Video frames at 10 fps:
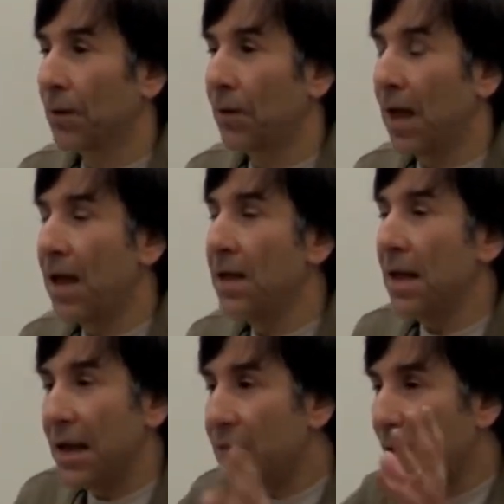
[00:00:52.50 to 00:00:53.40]
Okay?
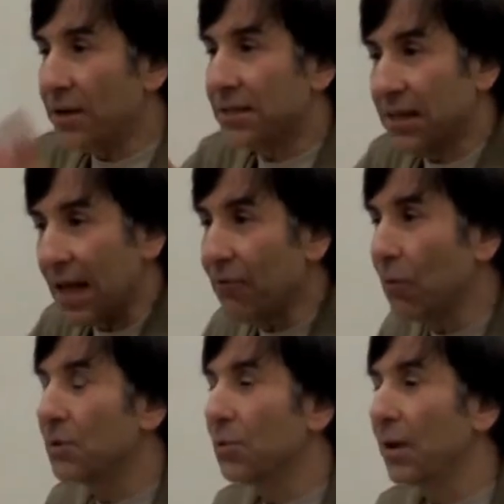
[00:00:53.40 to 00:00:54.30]
He thought slavery
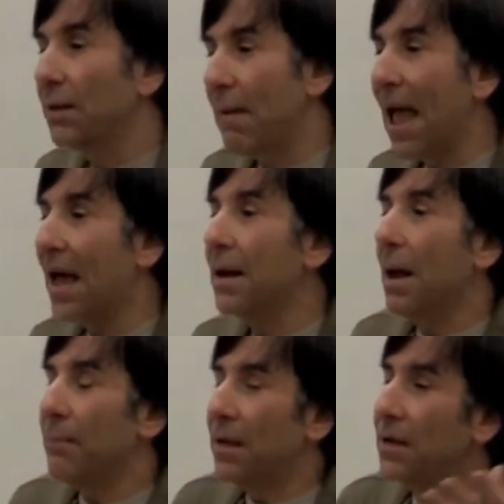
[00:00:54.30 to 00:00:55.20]
was really bad
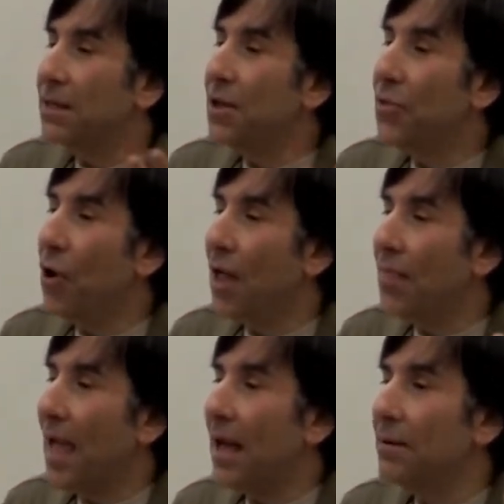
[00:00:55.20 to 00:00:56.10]
because he
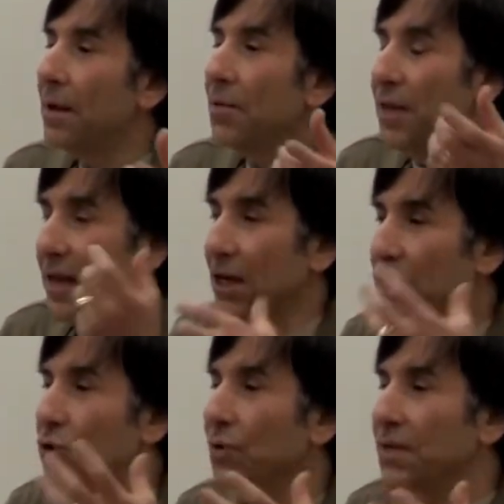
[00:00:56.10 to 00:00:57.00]
thought that the
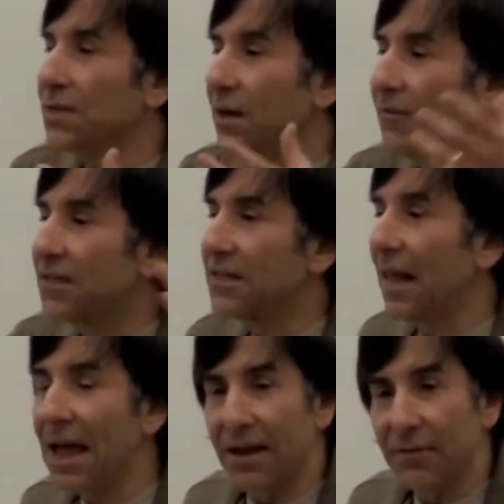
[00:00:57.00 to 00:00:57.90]
interests of
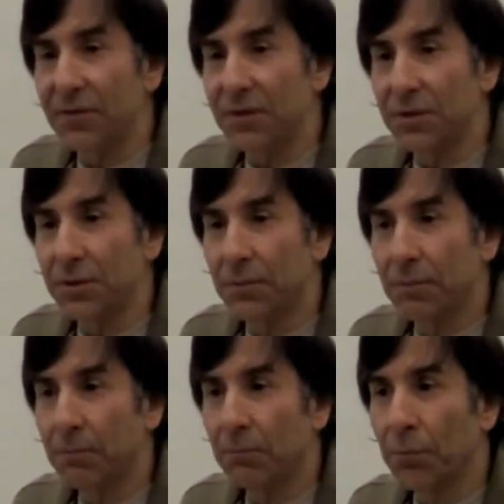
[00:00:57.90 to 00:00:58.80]
slaves
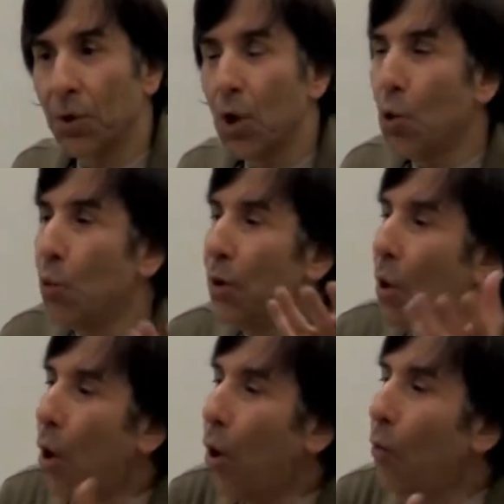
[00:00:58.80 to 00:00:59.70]
would
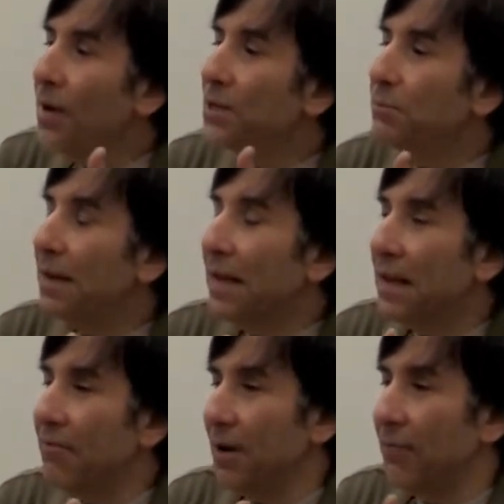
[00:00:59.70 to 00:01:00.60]
always be
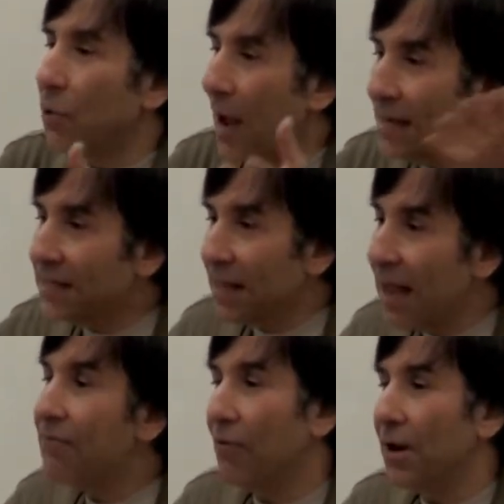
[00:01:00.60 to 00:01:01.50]
given. If you had
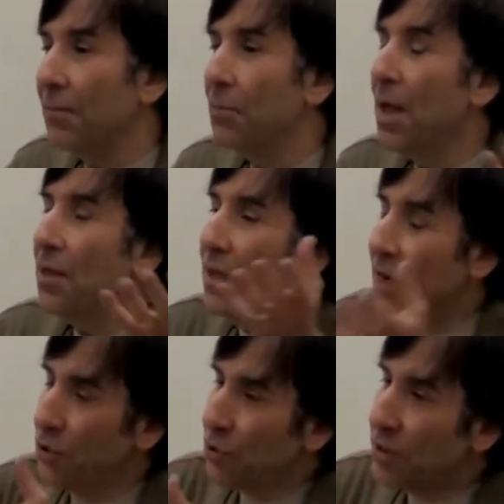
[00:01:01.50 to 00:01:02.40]
slavery, the
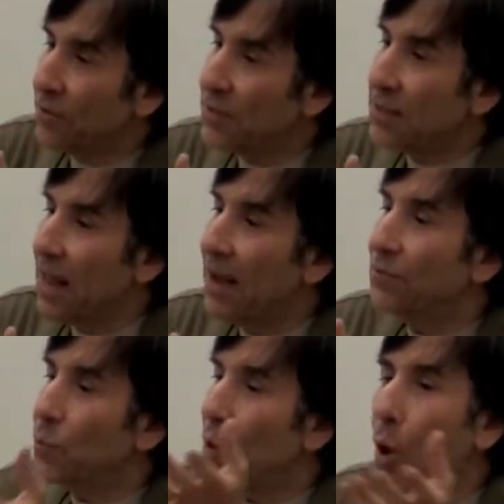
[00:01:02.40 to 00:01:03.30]
interests of
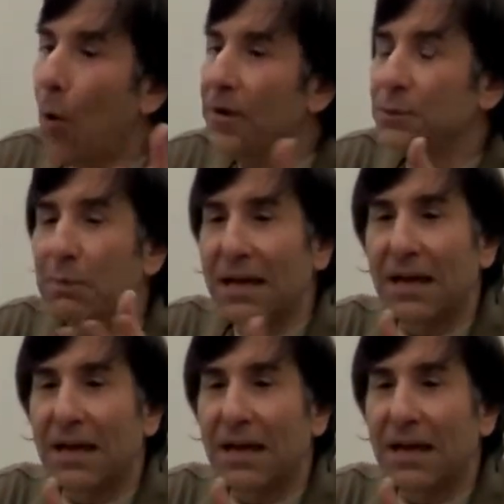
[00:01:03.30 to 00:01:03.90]
slaves would always be